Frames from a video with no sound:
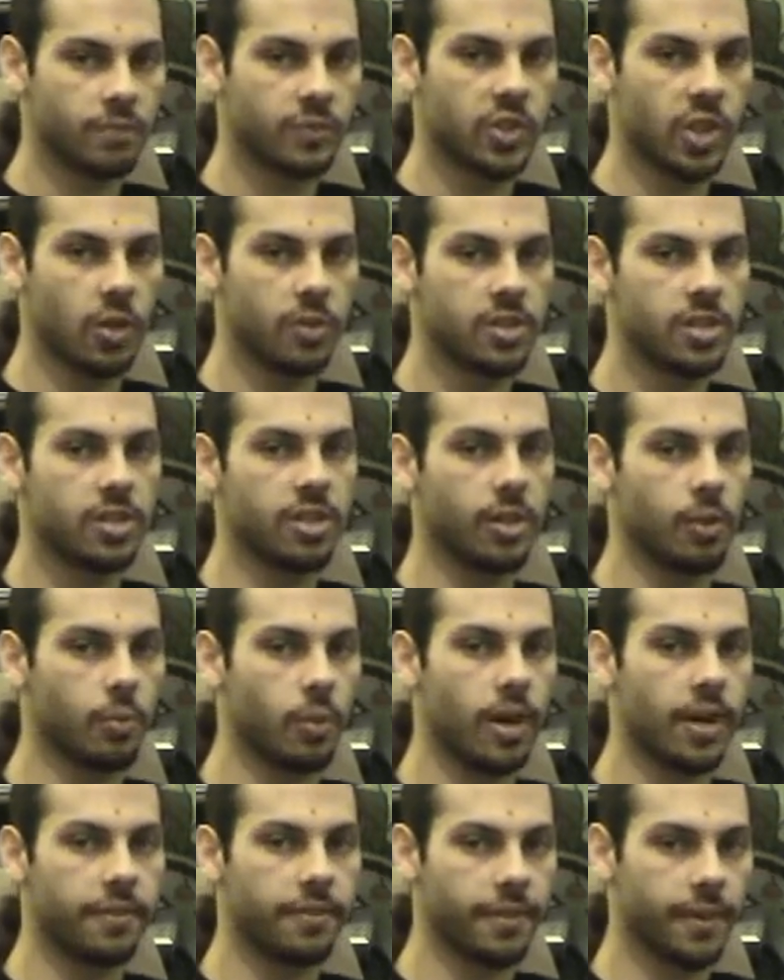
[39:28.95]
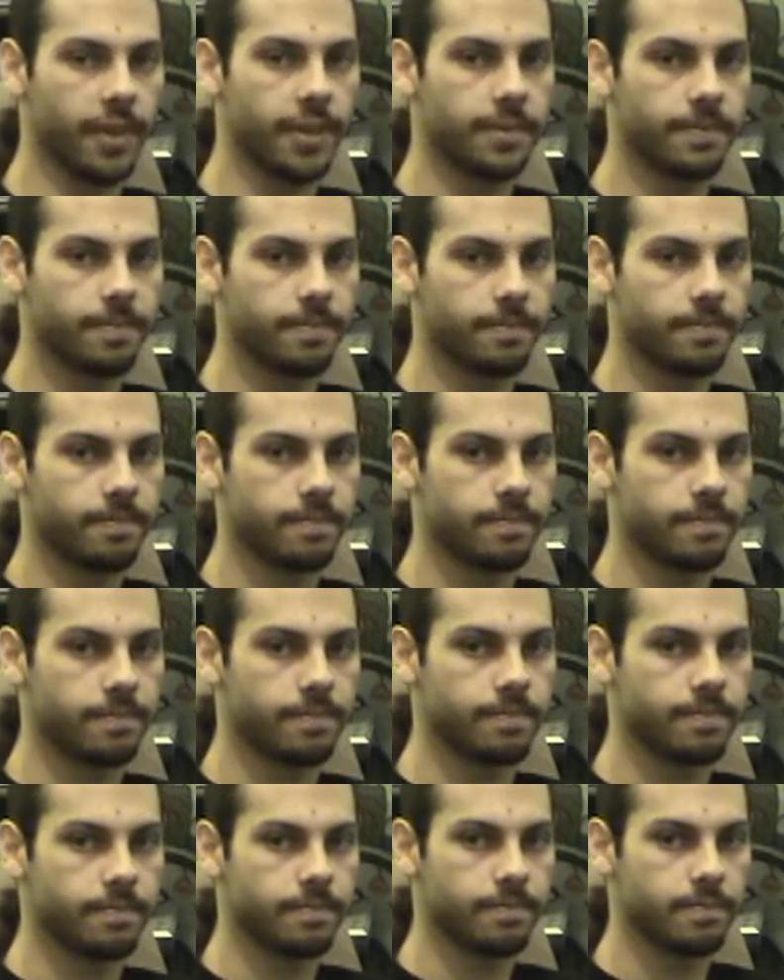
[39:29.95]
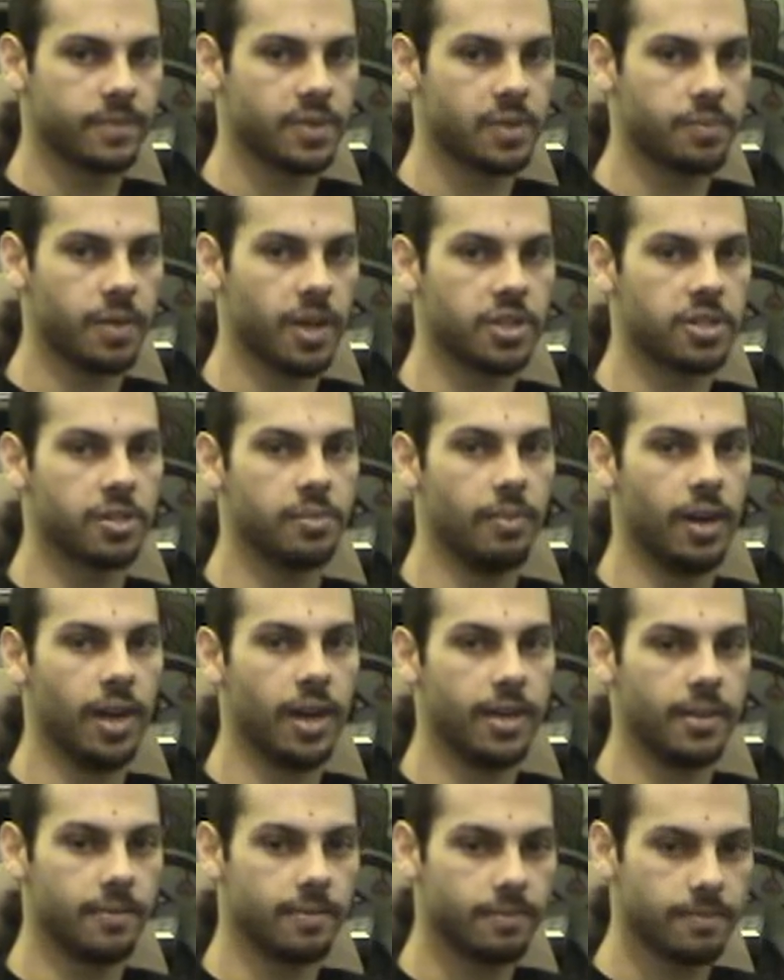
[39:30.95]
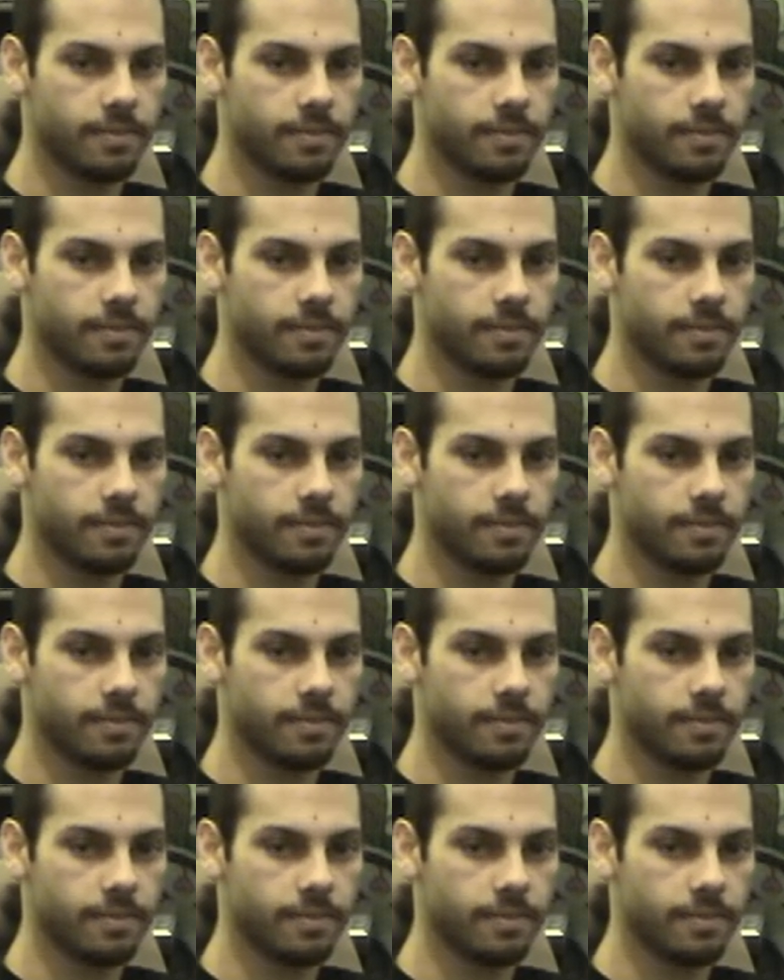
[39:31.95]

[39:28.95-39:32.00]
Don't steal Wi-Fi, especially mine.